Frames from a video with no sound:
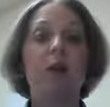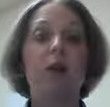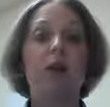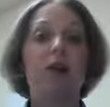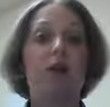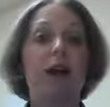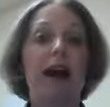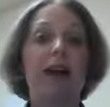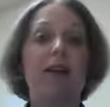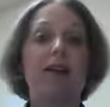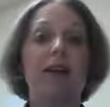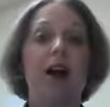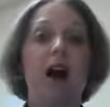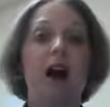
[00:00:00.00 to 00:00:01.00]
or
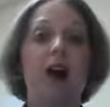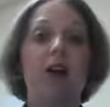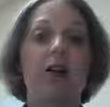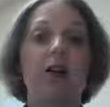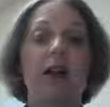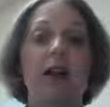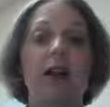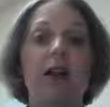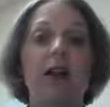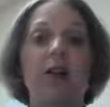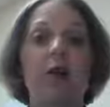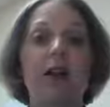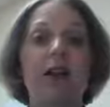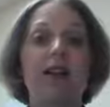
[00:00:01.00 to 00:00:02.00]
grass to concrete,
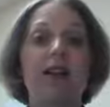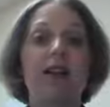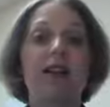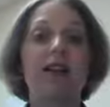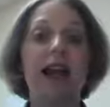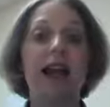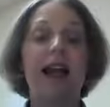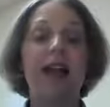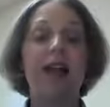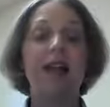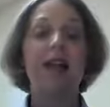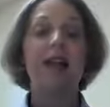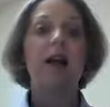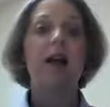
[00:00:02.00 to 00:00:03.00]
going to
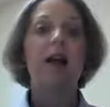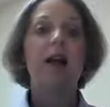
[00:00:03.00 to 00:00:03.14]
sand,